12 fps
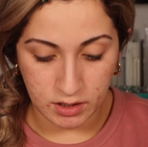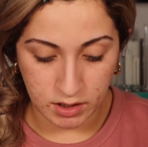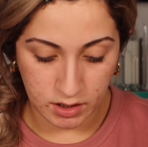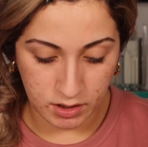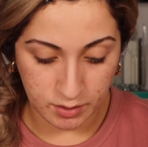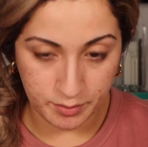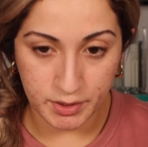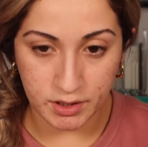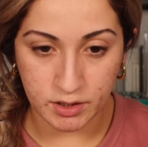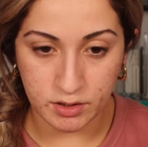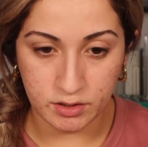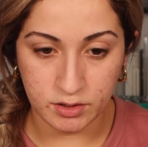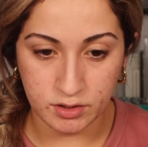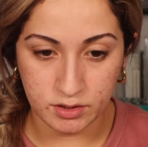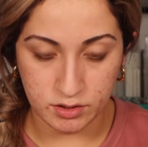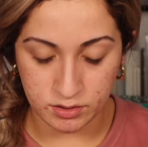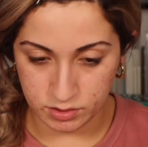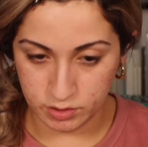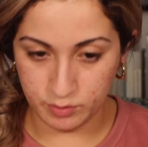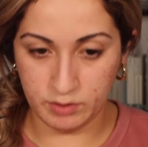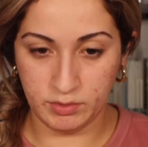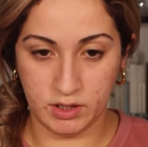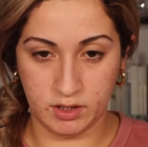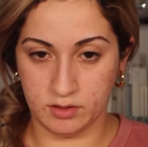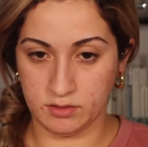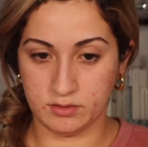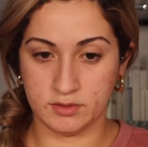Don't mind my hair.